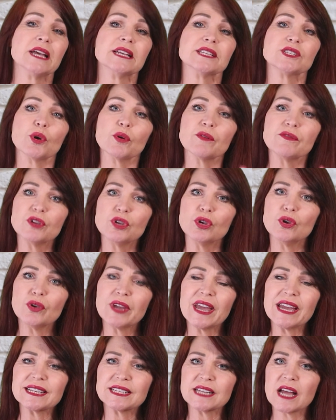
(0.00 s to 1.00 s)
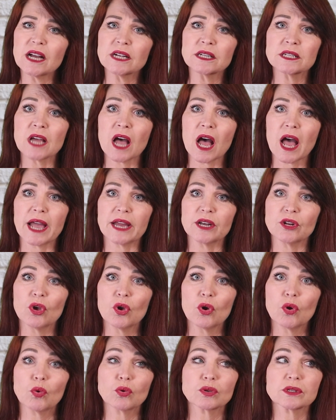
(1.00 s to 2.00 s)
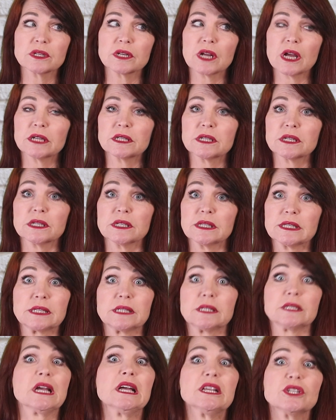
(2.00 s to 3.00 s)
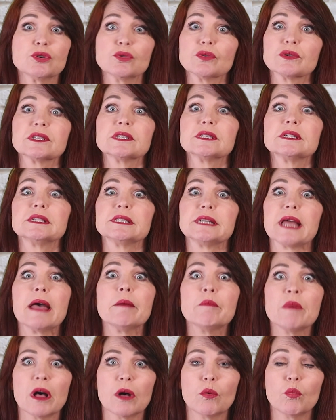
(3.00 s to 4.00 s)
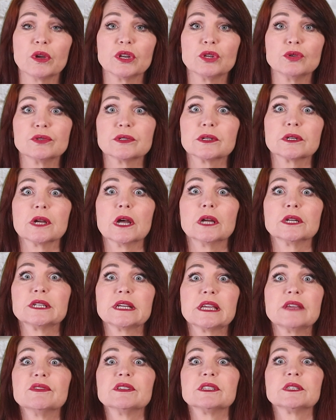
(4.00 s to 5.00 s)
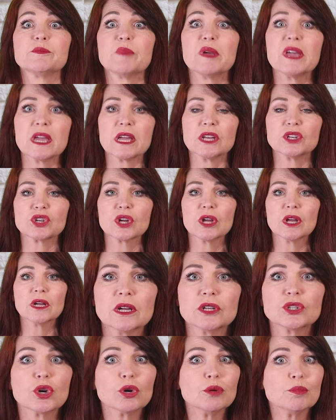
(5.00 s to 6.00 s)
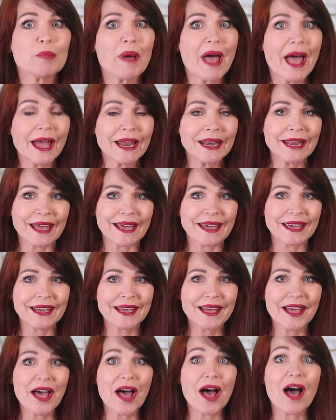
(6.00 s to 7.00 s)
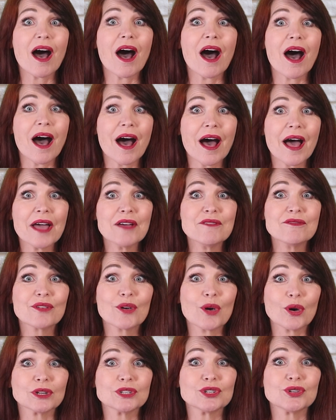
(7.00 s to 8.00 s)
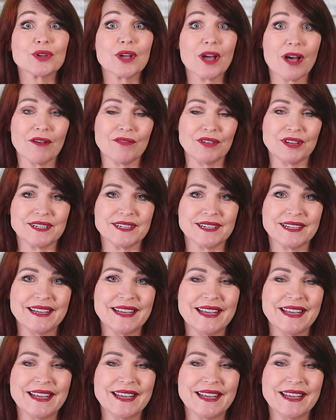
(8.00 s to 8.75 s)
So if you get tongue-tied or start to stutter or stammer when you start to give a speech, don't panic. I've got you covered.